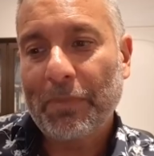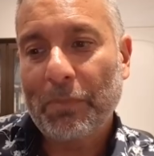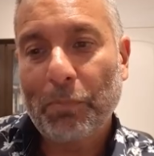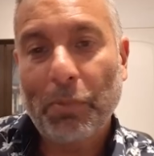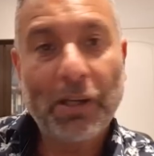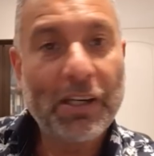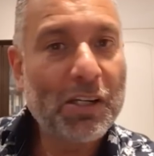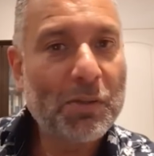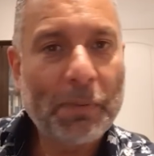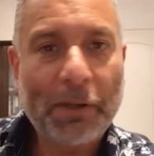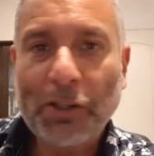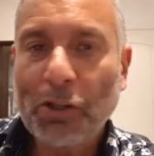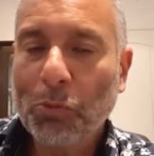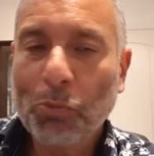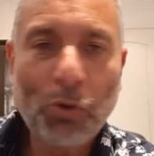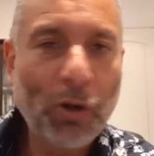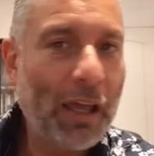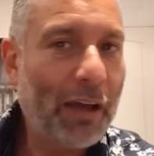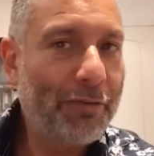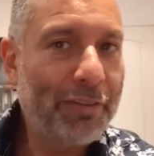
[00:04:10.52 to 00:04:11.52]
But Espanyol
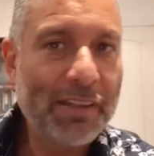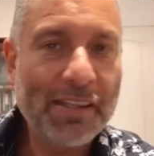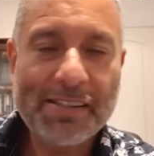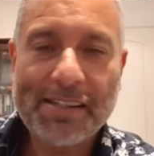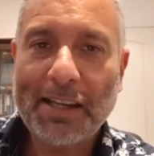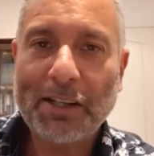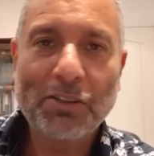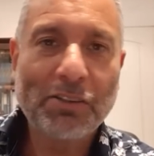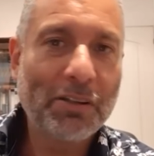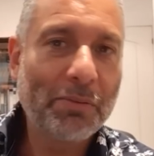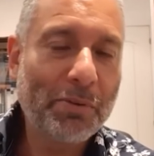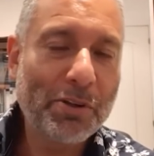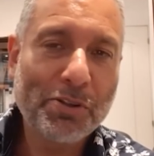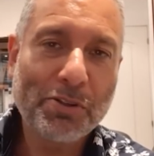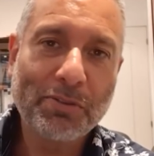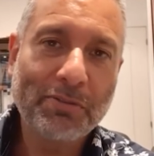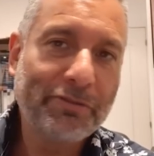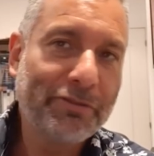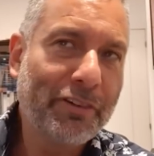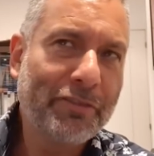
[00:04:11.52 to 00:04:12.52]
will have in the second
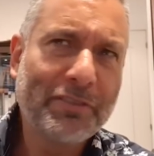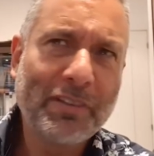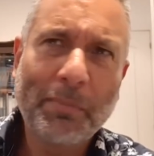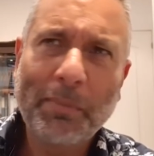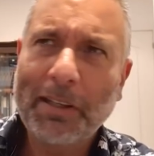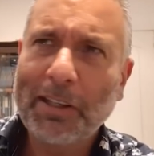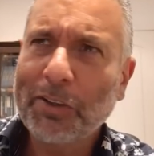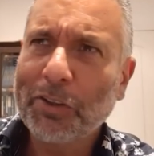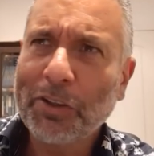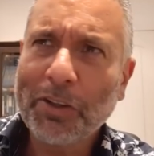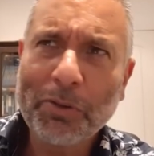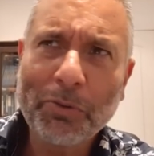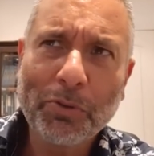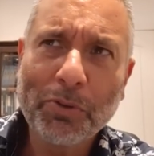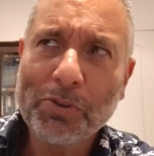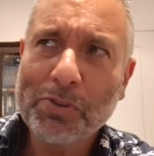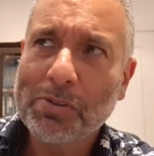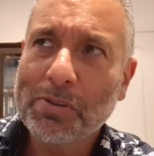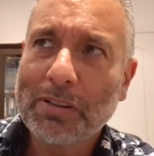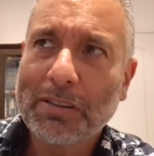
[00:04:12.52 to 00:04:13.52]
division 50 million
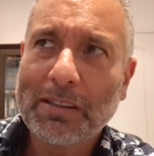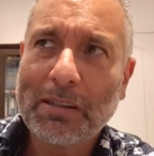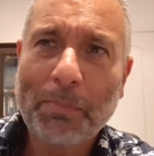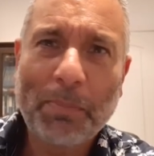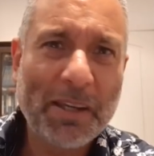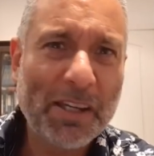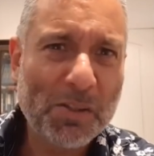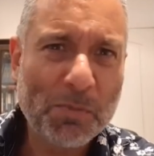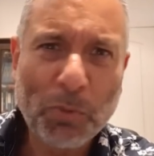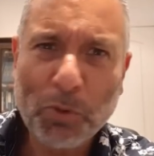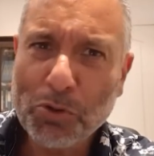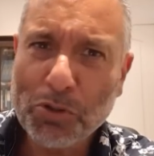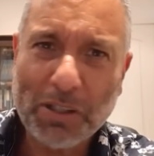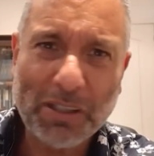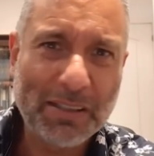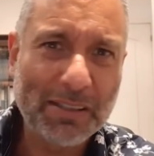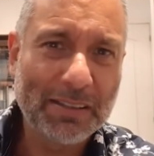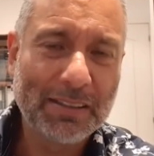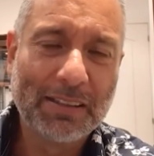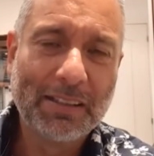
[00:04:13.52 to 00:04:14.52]
euros, the biggest
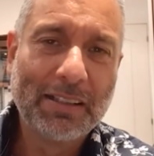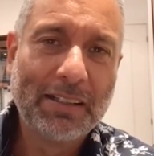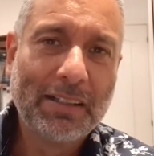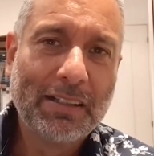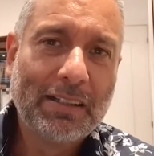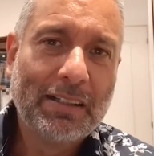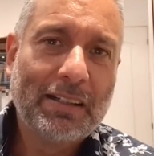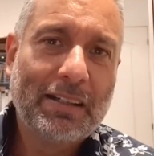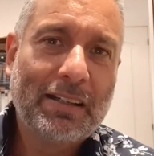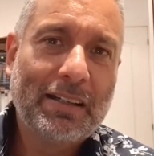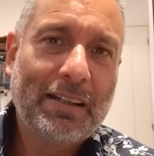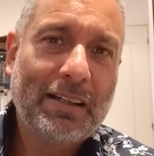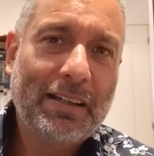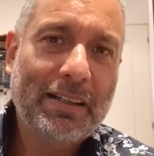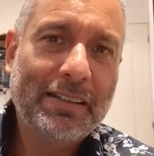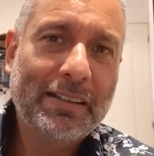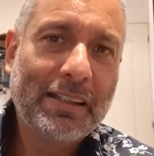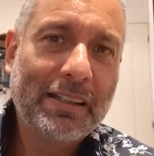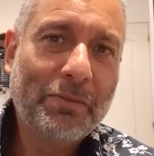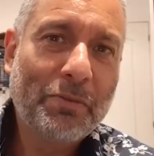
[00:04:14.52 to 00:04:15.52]
budget
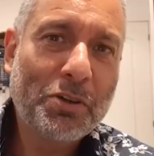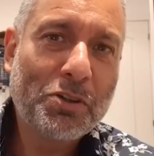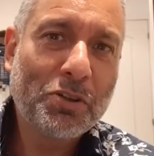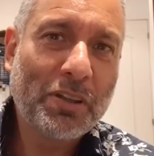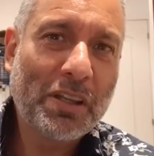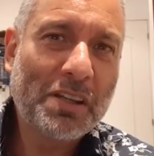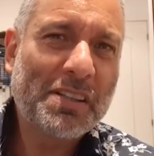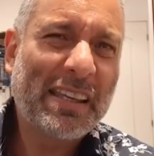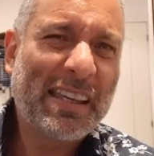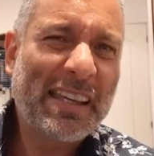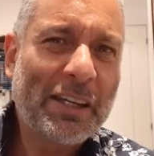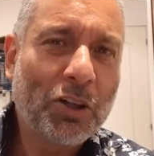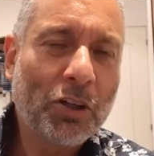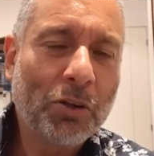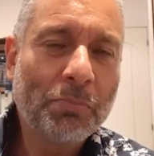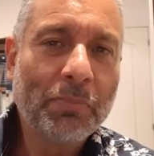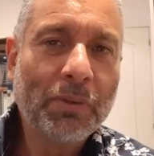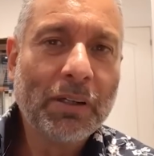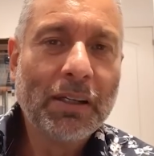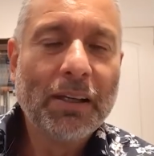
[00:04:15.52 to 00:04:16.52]
in the division. That's the
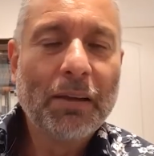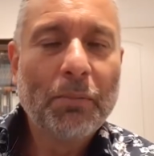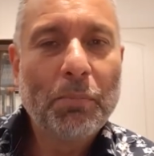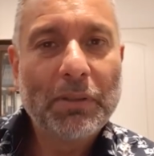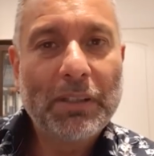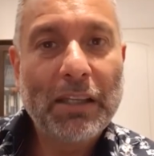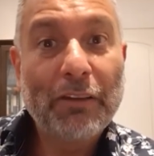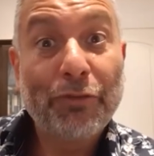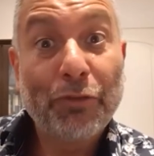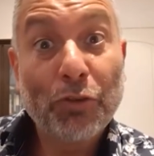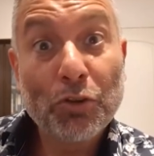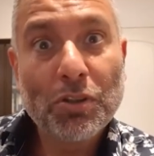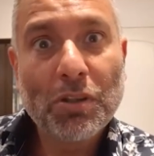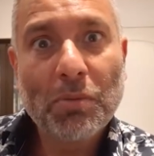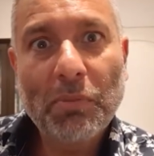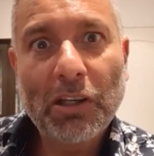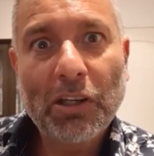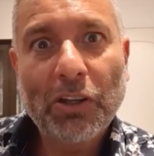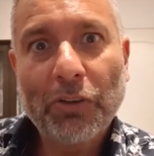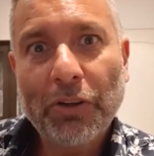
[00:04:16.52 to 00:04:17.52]
income. But then 40
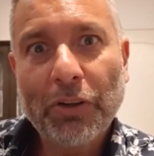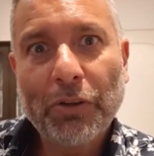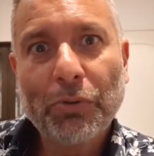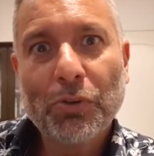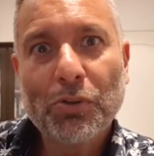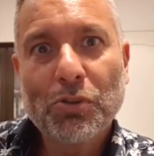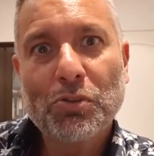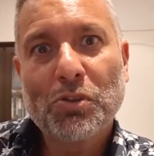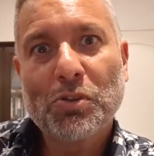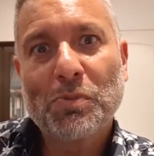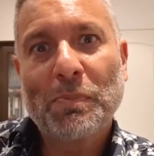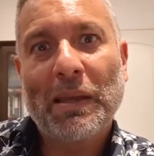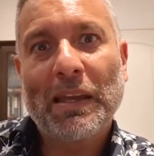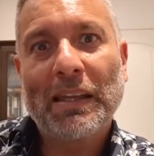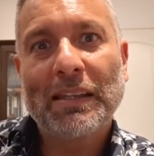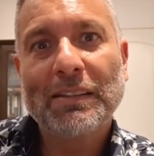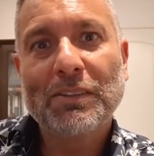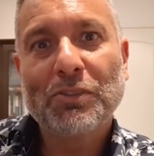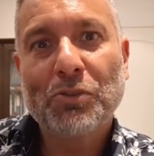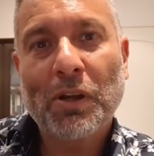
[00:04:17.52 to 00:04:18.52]
million euros to
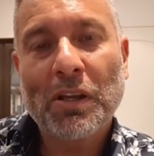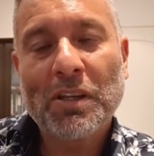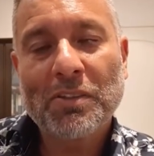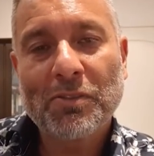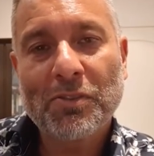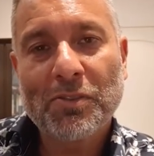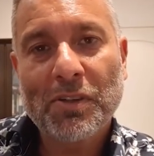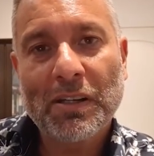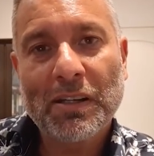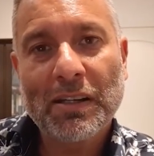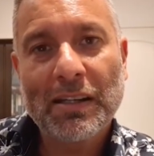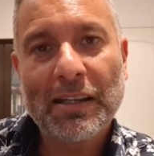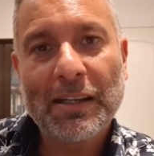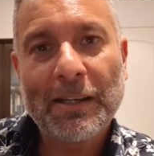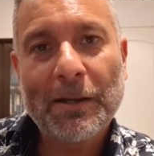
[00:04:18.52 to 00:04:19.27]
spend in transfers and